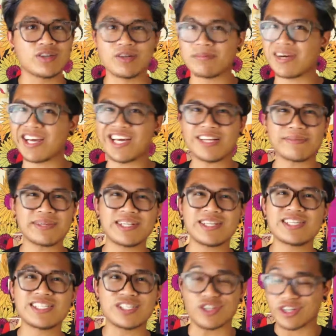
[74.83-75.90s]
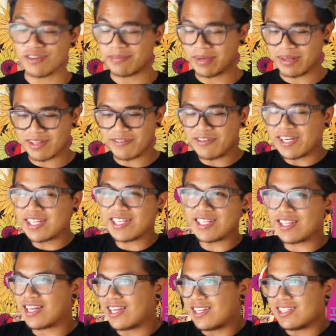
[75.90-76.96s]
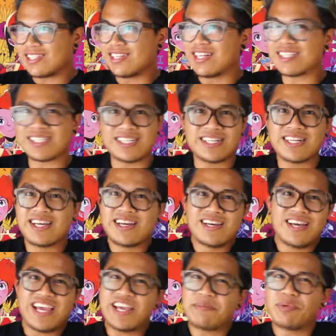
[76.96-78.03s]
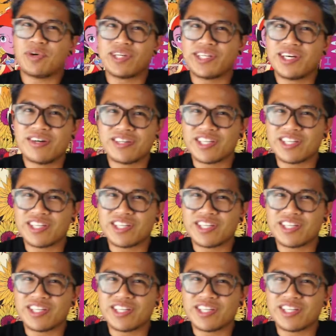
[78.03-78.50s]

Go on MyAnimeList. You're gonna probably find it that it's less than 8.0,